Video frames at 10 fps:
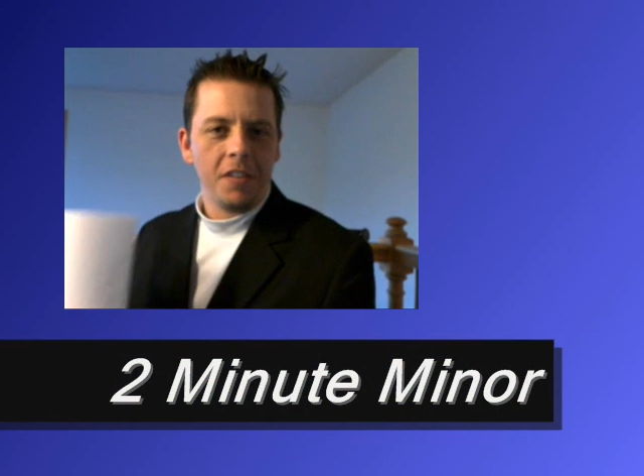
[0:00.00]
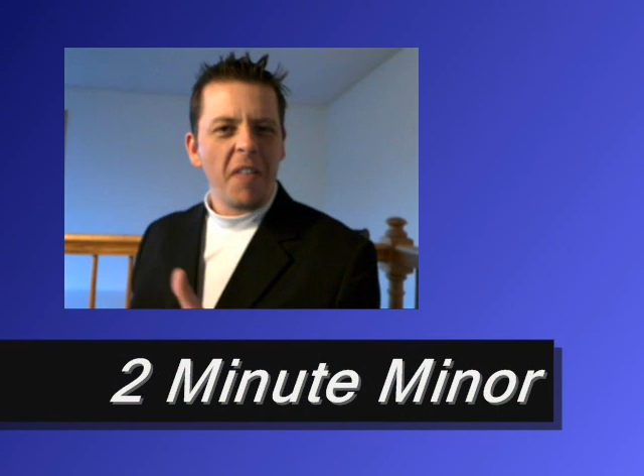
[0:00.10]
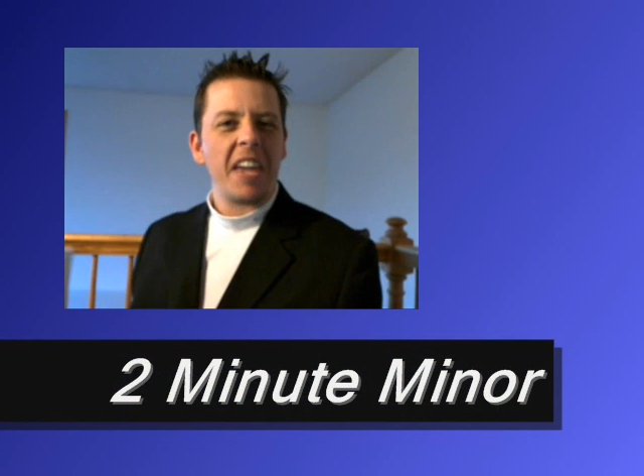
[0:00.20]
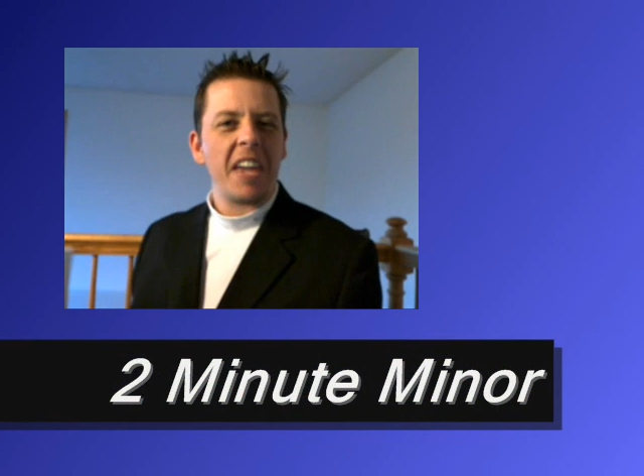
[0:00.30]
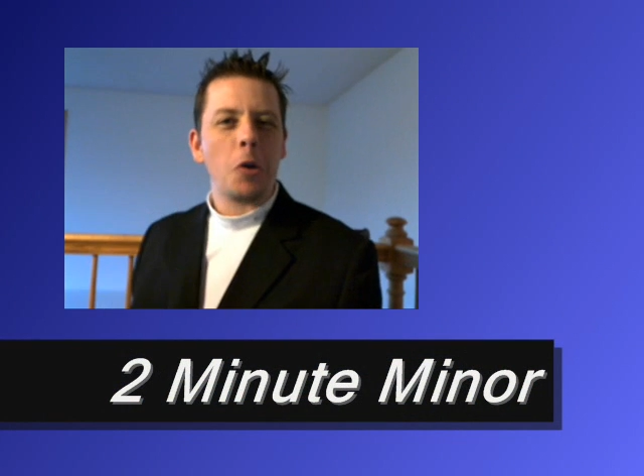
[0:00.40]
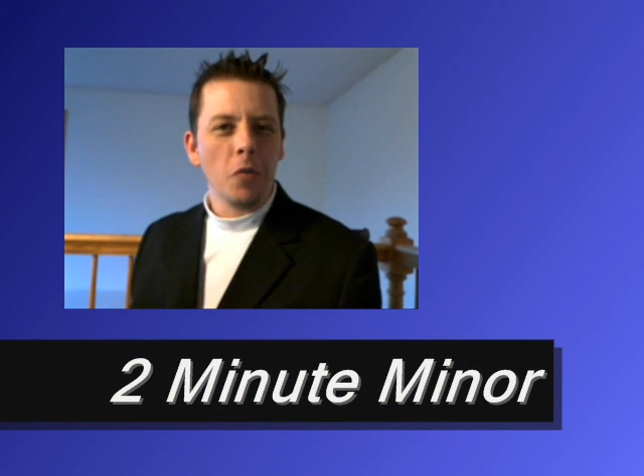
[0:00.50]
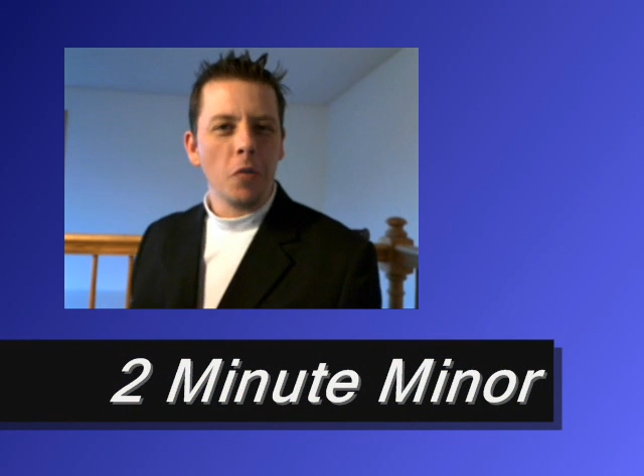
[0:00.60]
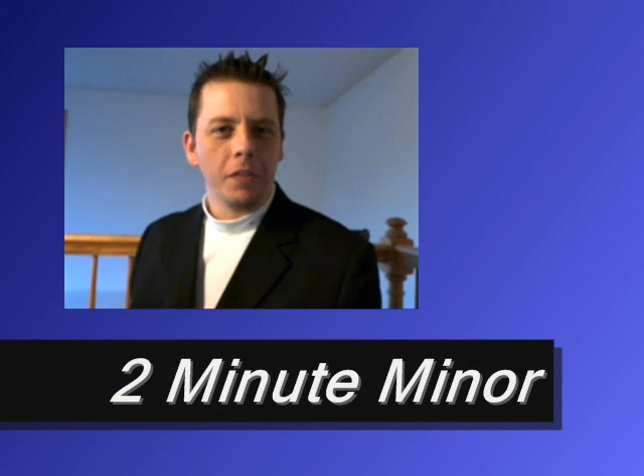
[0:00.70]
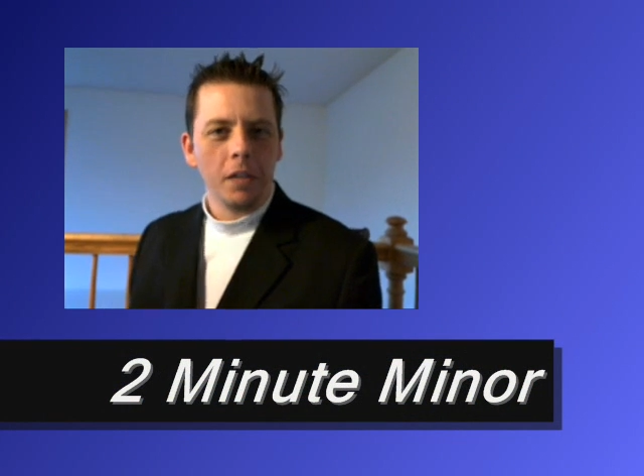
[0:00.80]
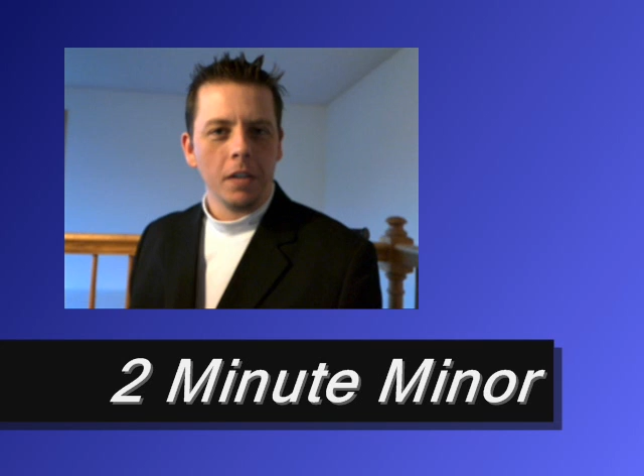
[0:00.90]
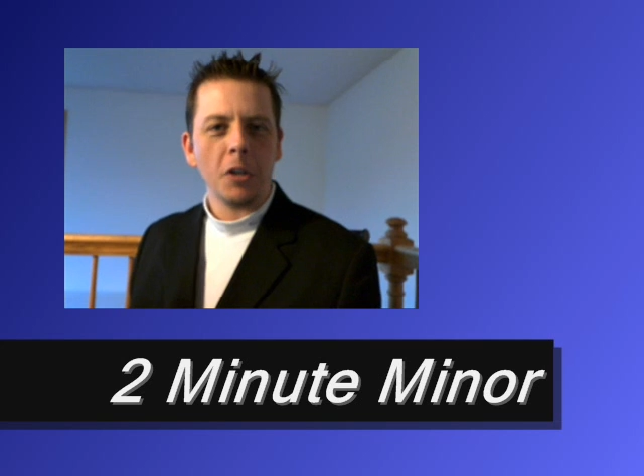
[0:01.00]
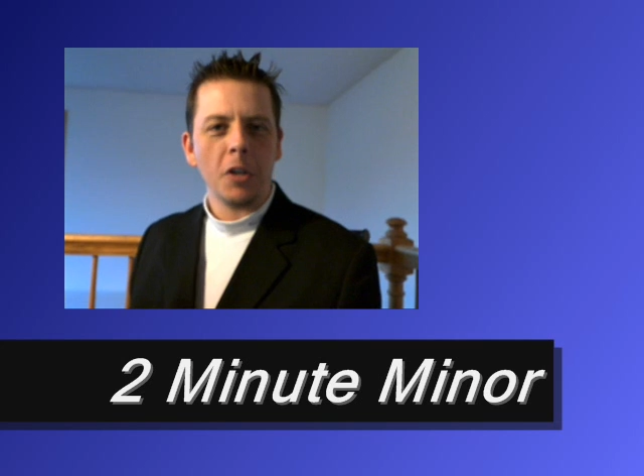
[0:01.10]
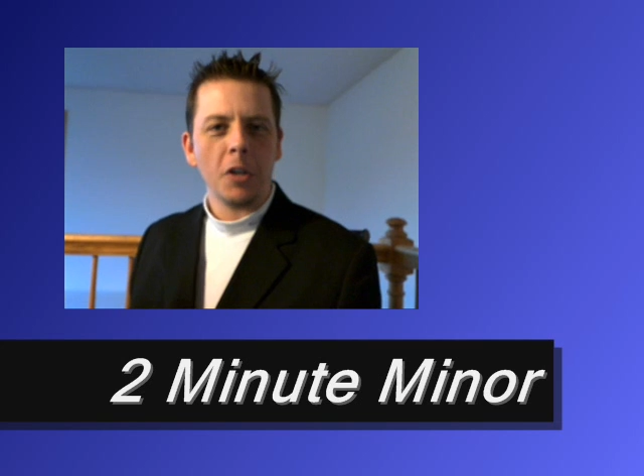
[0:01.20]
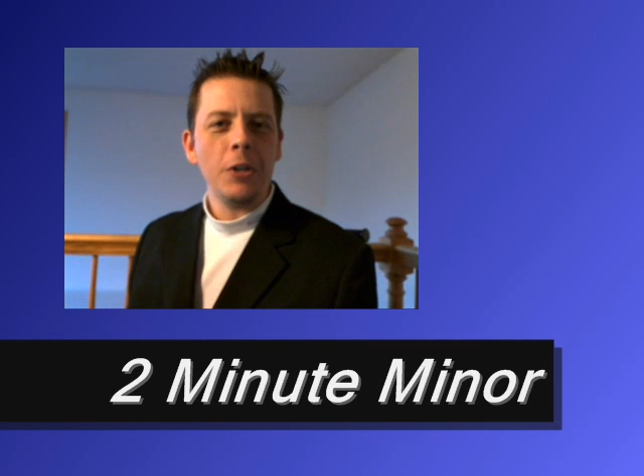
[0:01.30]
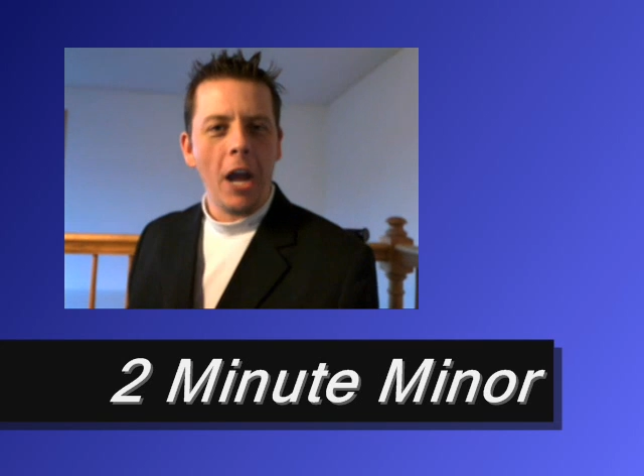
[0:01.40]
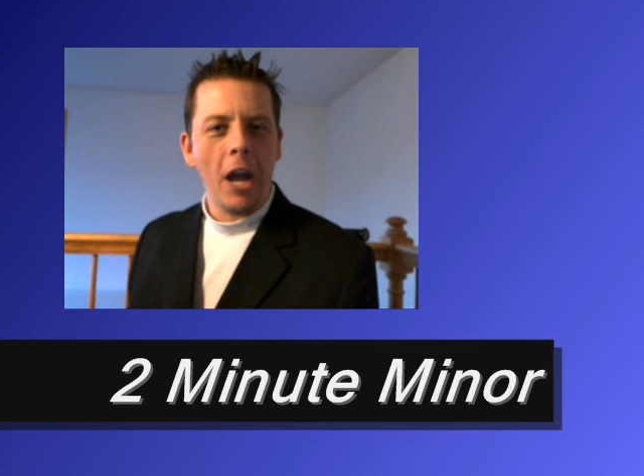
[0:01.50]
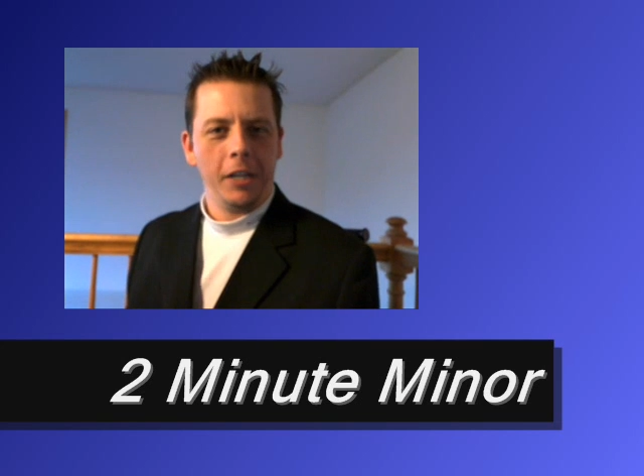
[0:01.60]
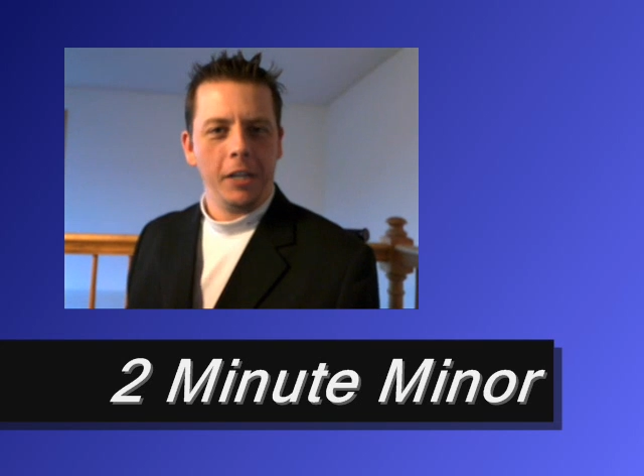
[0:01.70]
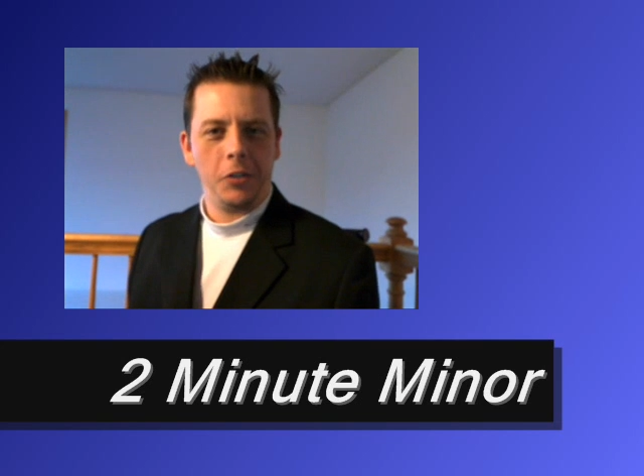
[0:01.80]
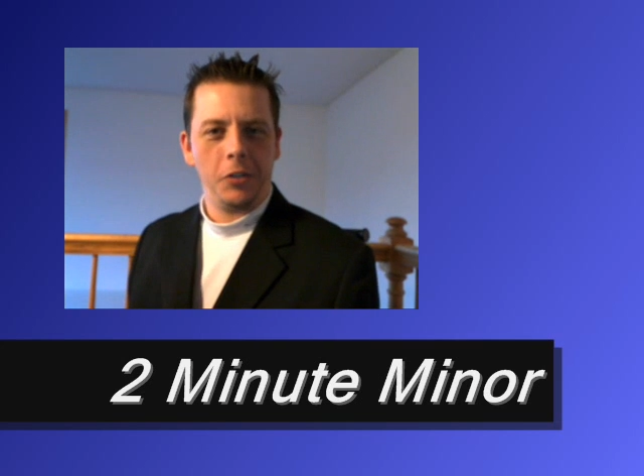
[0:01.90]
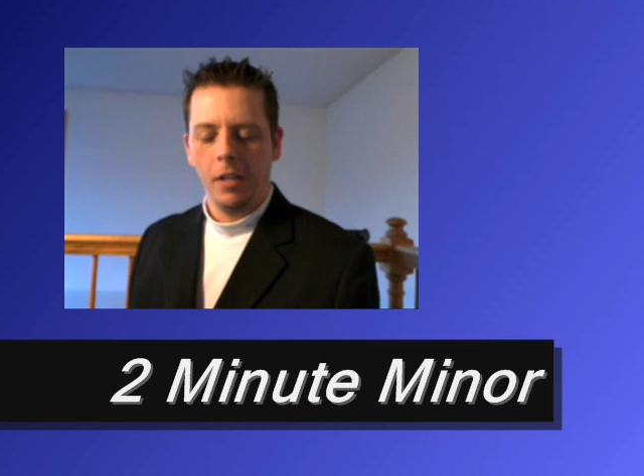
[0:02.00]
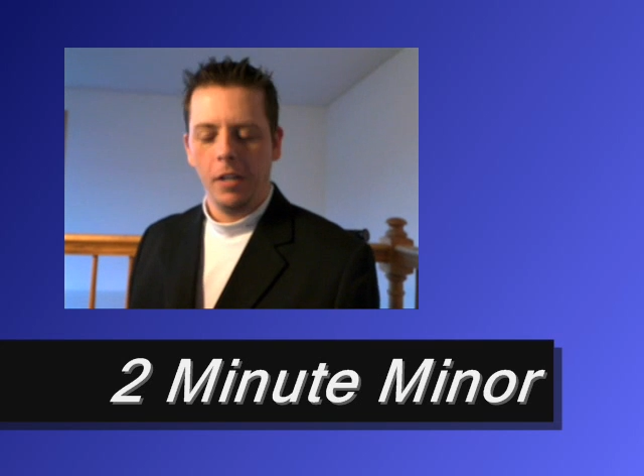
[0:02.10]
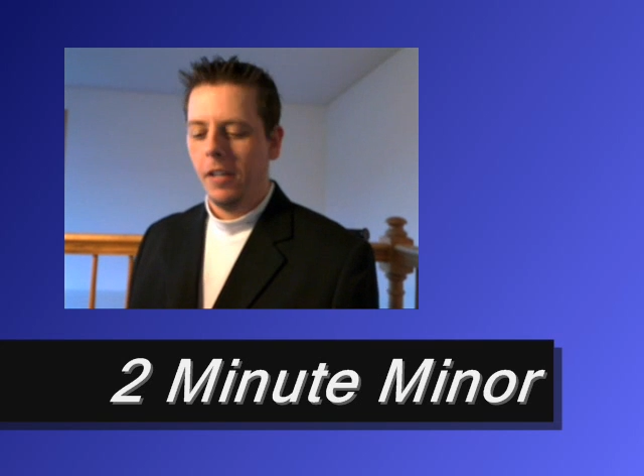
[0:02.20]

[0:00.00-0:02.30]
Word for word: Vancouver the Canucks.